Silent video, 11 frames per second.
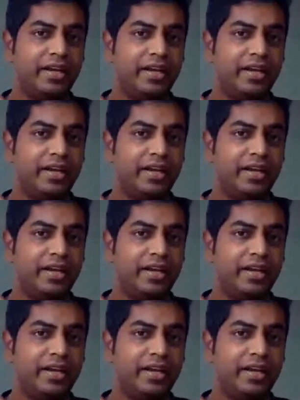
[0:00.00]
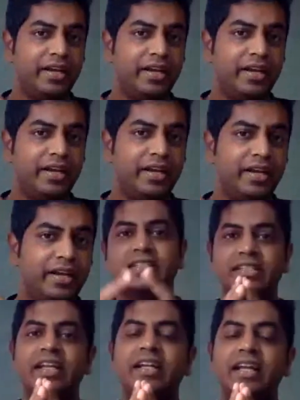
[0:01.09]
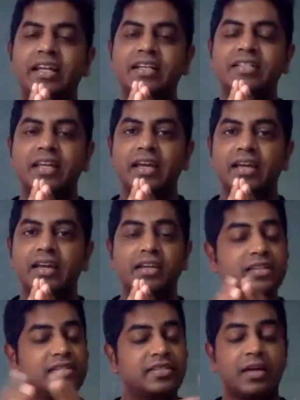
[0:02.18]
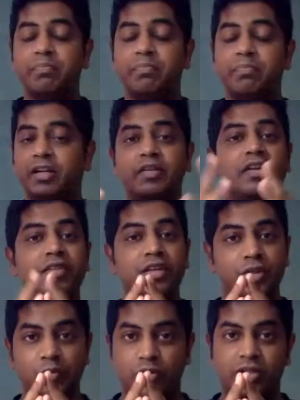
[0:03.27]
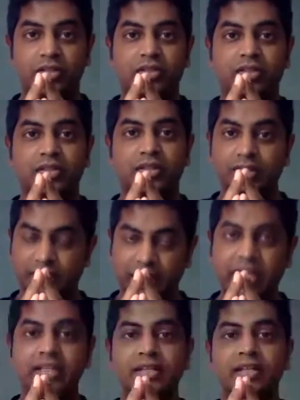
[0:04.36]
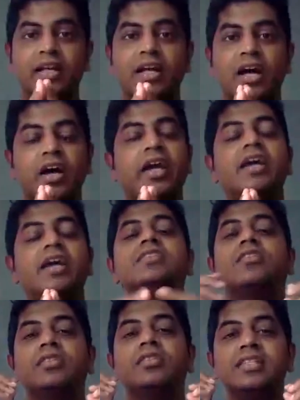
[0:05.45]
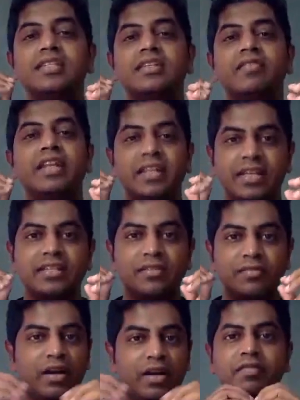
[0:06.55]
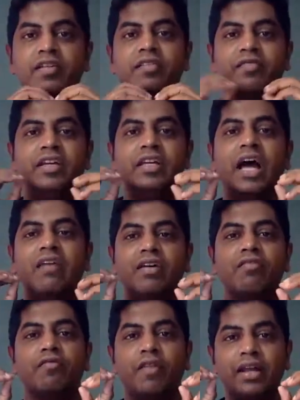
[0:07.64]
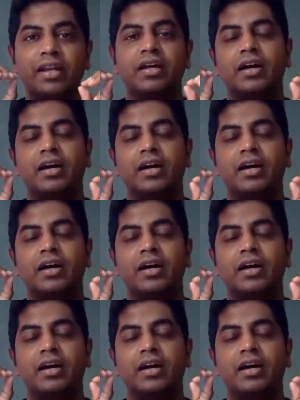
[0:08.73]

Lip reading: them that we simply extend the deadline and say, submit whenever you want, right? Okay, so this is the very reason why we have a one